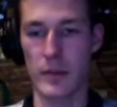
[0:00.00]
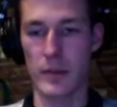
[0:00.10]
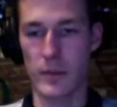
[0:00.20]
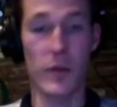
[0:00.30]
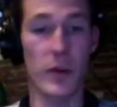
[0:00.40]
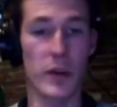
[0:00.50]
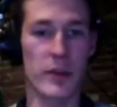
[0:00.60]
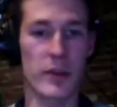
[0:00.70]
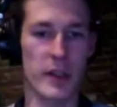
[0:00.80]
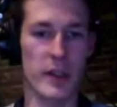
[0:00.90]
beautiful
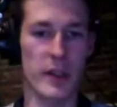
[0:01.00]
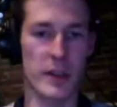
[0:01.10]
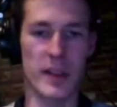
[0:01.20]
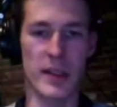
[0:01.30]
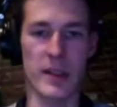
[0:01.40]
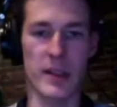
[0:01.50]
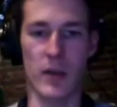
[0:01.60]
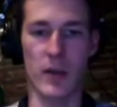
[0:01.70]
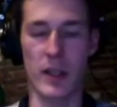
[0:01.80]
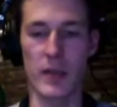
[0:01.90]
user experiences are
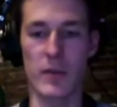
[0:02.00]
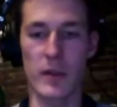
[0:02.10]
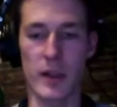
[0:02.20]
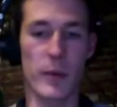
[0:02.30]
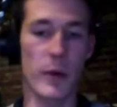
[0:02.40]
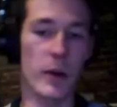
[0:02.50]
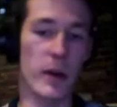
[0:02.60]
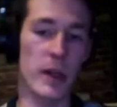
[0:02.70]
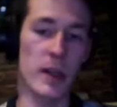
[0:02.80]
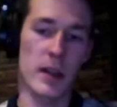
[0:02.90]
really really important